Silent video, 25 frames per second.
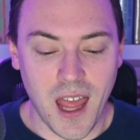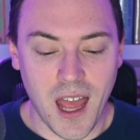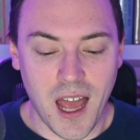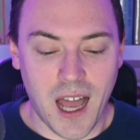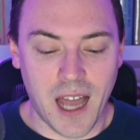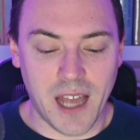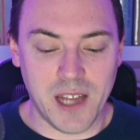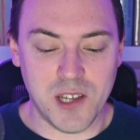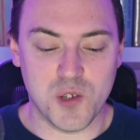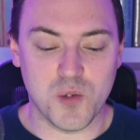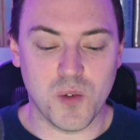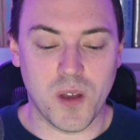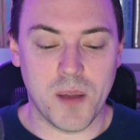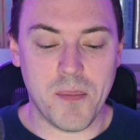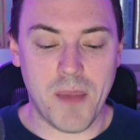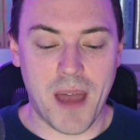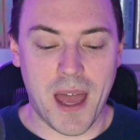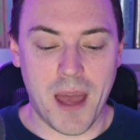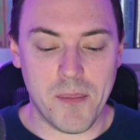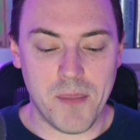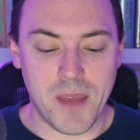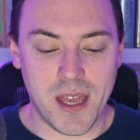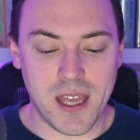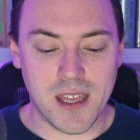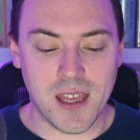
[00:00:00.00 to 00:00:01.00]
I enjoy
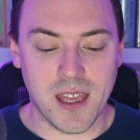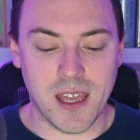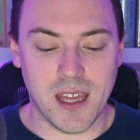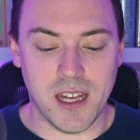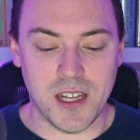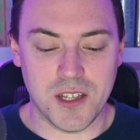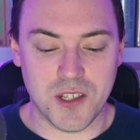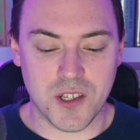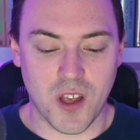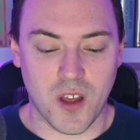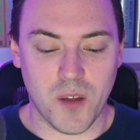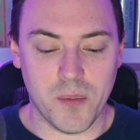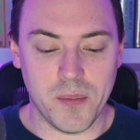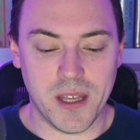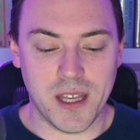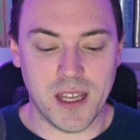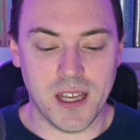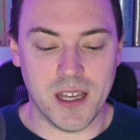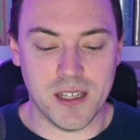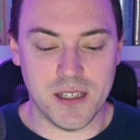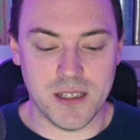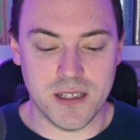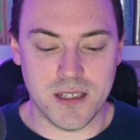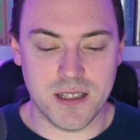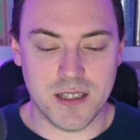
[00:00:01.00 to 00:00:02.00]
map making, and it's all
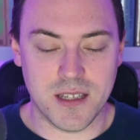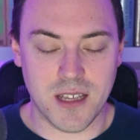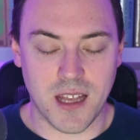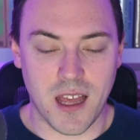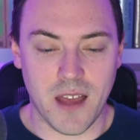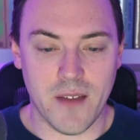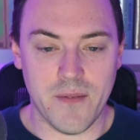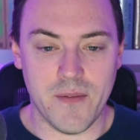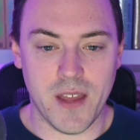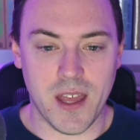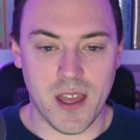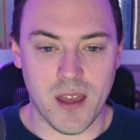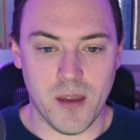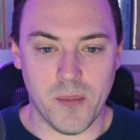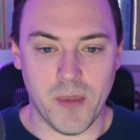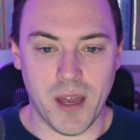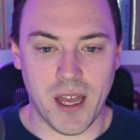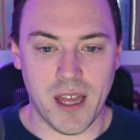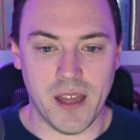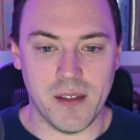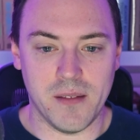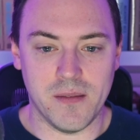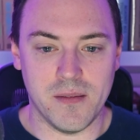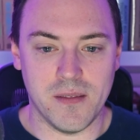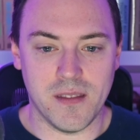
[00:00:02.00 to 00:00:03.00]
because of him.
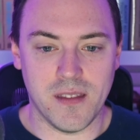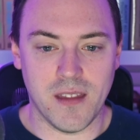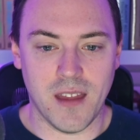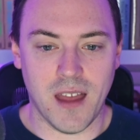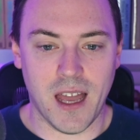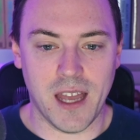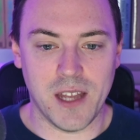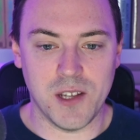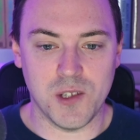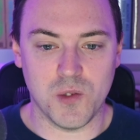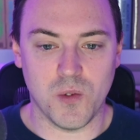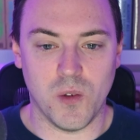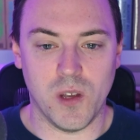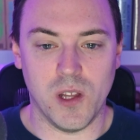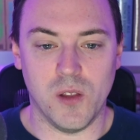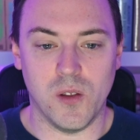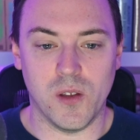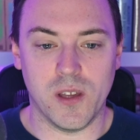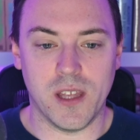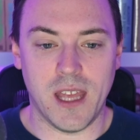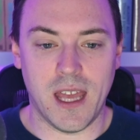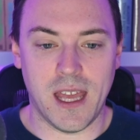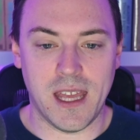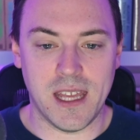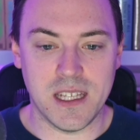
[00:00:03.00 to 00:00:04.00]
I enjoy
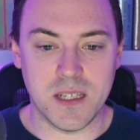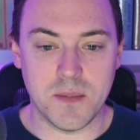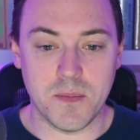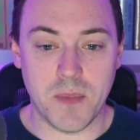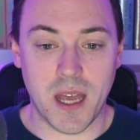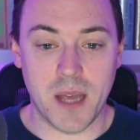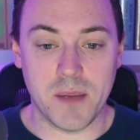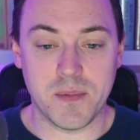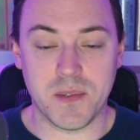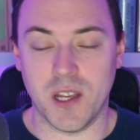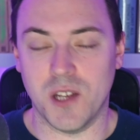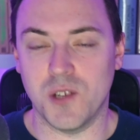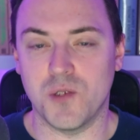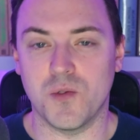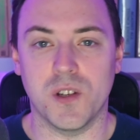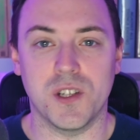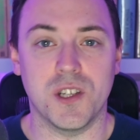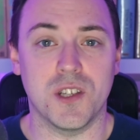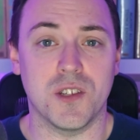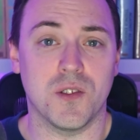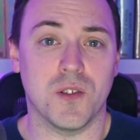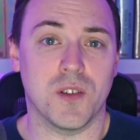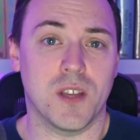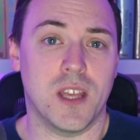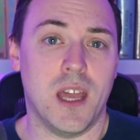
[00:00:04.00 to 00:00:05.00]
looking at his maps. I enjoy
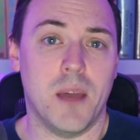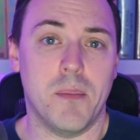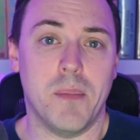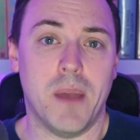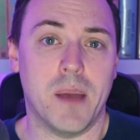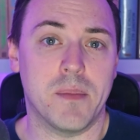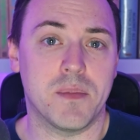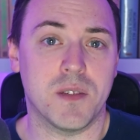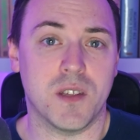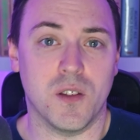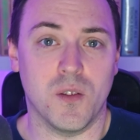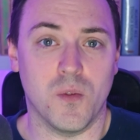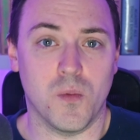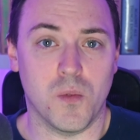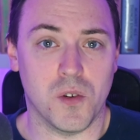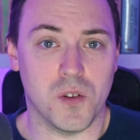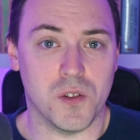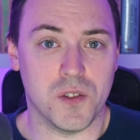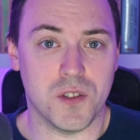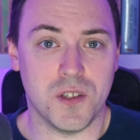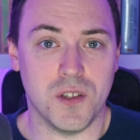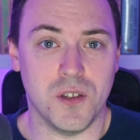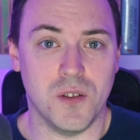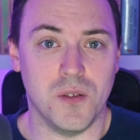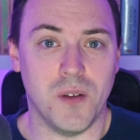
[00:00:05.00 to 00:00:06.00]
just looking at maps of the
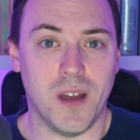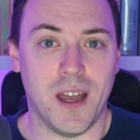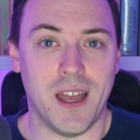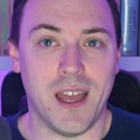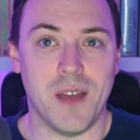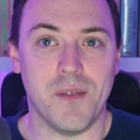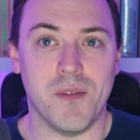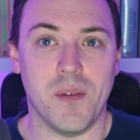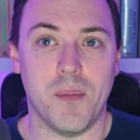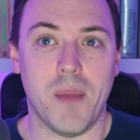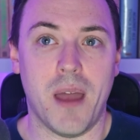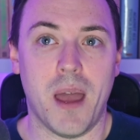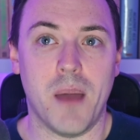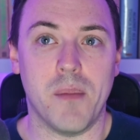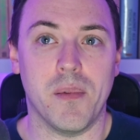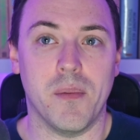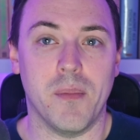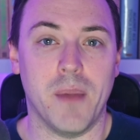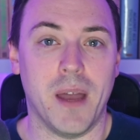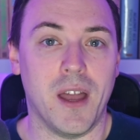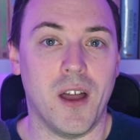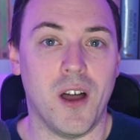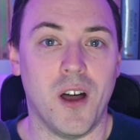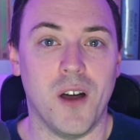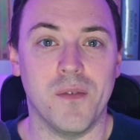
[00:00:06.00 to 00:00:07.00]
world too. I have a map in
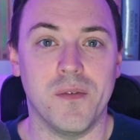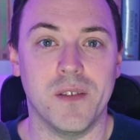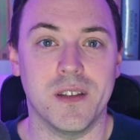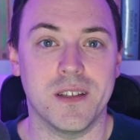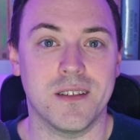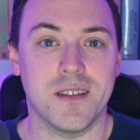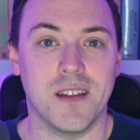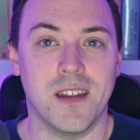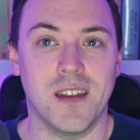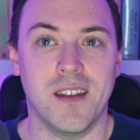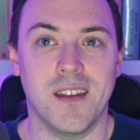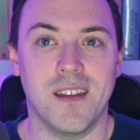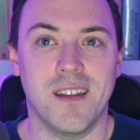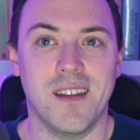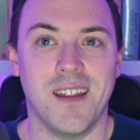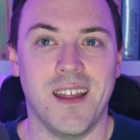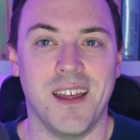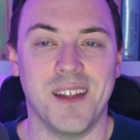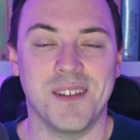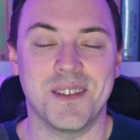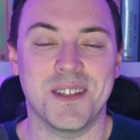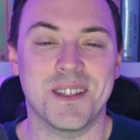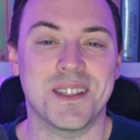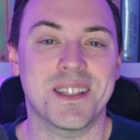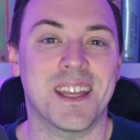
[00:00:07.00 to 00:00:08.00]
my office, and
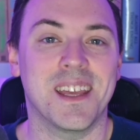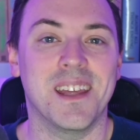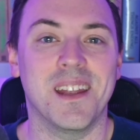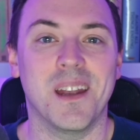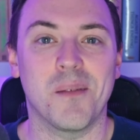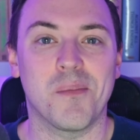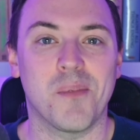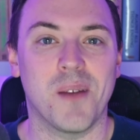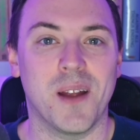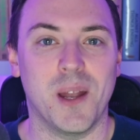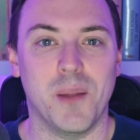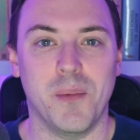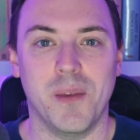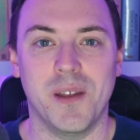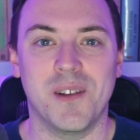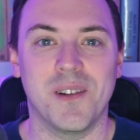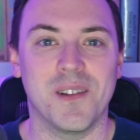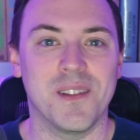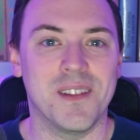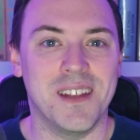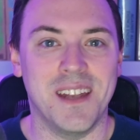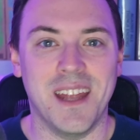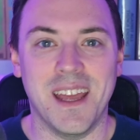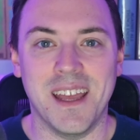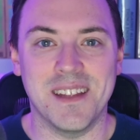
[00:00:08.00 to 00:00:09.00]
I'll just get up randomly
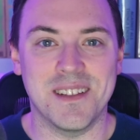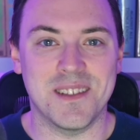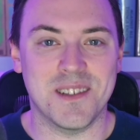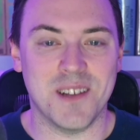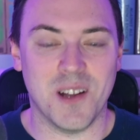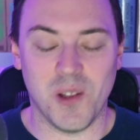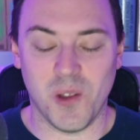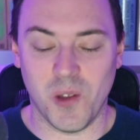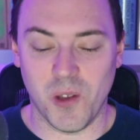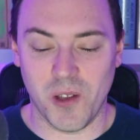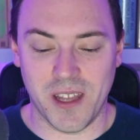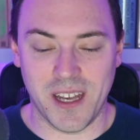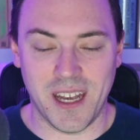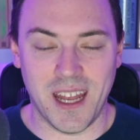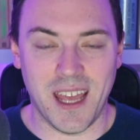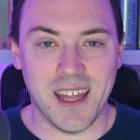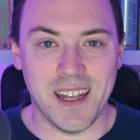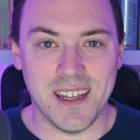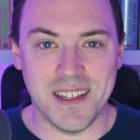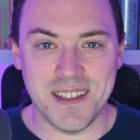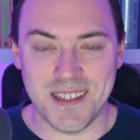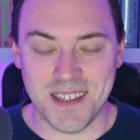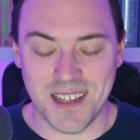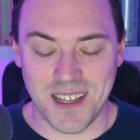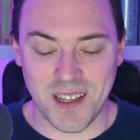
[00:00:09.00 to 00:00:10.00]
during the day and start looking at
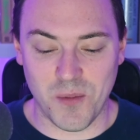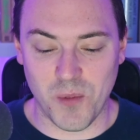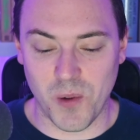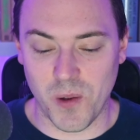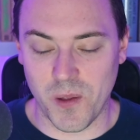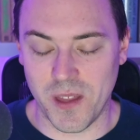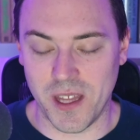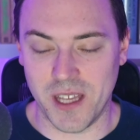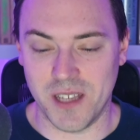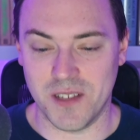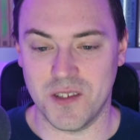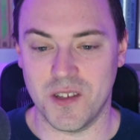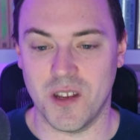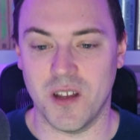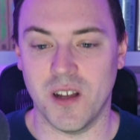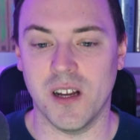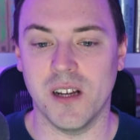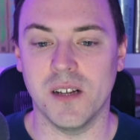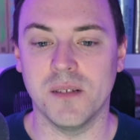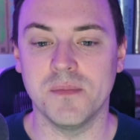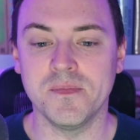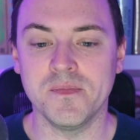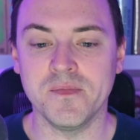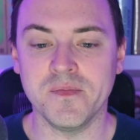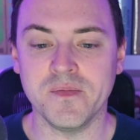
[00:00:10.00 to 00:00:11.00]
it, seeing where things
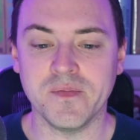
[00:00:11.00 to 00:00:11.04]
are.